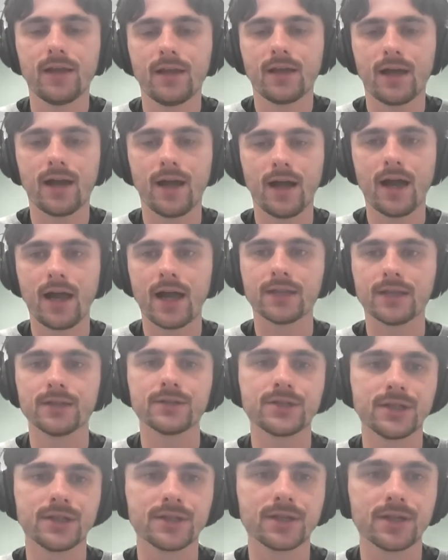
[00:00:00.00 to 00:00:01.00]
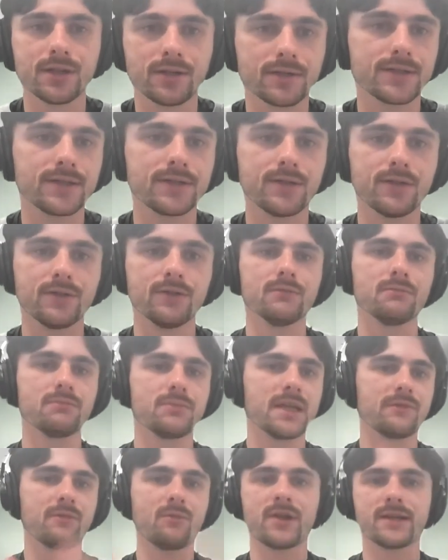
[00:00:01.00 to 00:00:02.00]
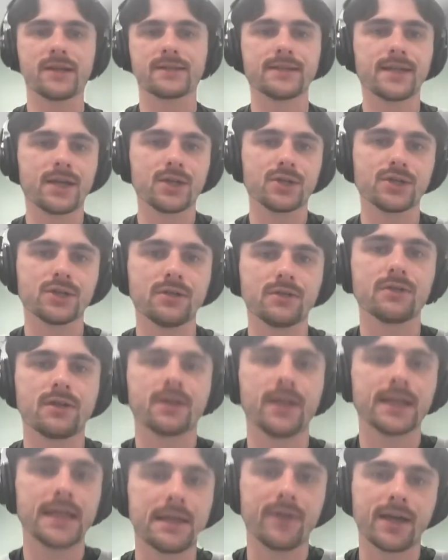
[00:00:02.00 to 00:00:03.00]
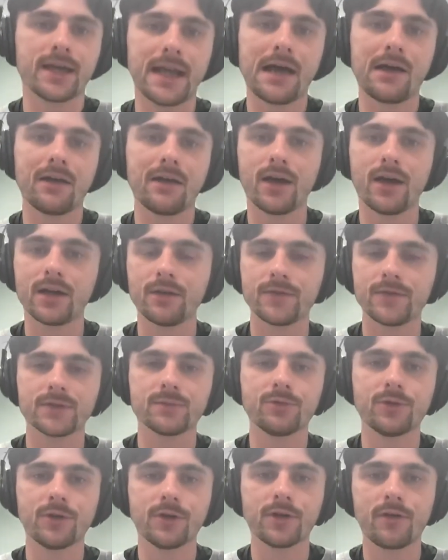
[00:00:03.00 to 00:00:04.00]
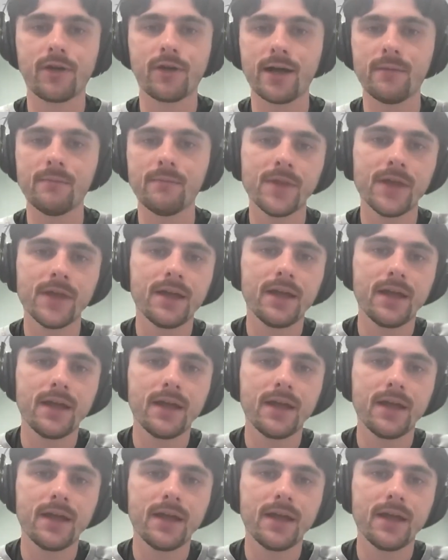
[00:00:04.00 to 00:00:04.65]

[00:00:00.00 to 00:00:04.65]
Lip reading: And she's going to give a presentation, kind of giving an outline of this program,